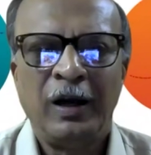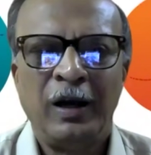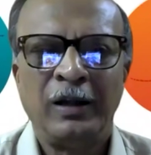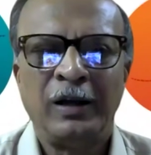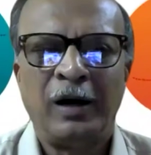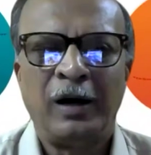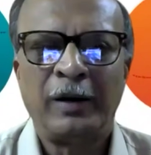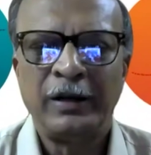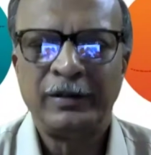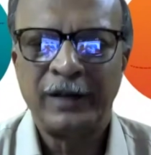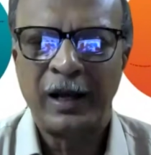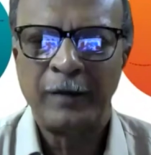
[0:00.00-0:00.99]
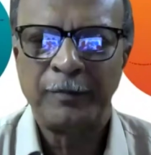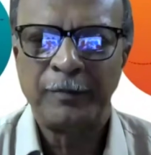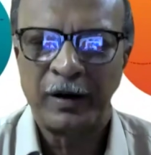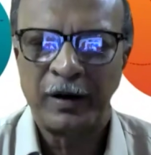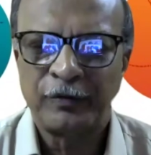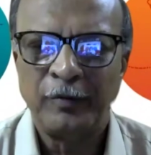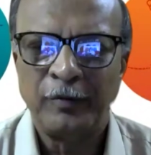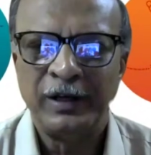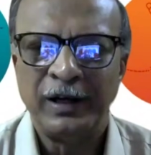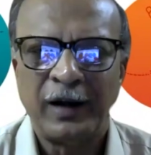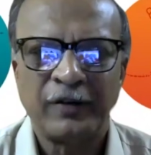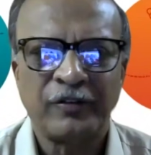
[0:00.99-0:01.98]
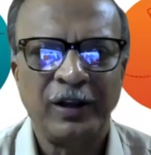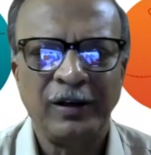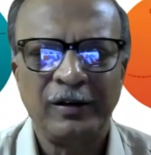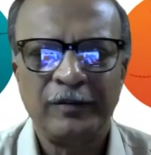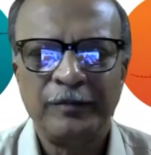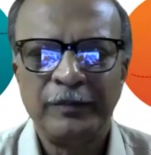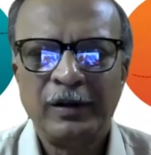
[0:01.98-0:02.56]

our entire platform in a nutshell.